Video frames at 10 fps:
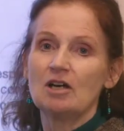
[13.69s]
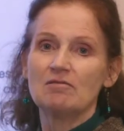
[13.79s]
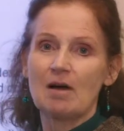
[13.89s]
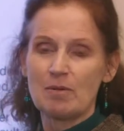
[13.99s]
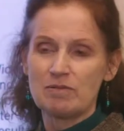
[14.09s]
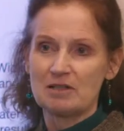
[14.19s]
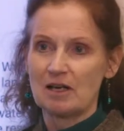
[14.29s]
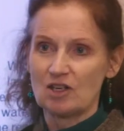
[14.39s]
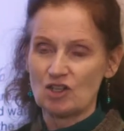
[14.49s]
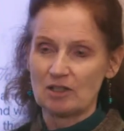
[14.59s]
rubber
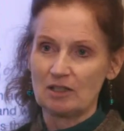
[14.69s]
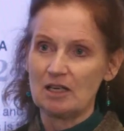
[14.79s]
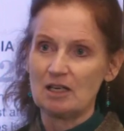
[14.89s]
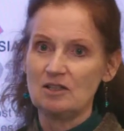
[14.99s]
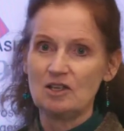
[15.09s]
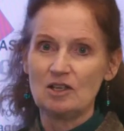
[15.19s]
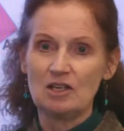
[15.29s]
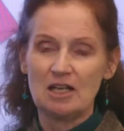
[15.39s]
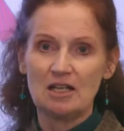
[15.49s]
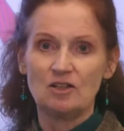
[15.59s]
production in the,
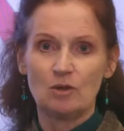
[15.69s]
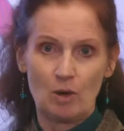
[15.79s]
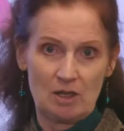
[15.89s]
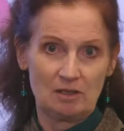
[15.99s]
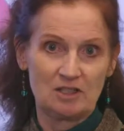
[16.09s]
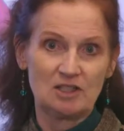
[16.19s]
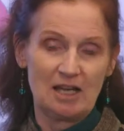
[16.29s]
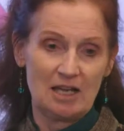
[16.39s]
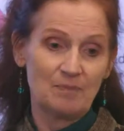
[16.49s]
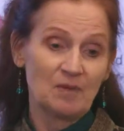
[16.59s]
in the world
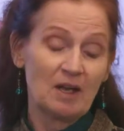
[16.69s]
today.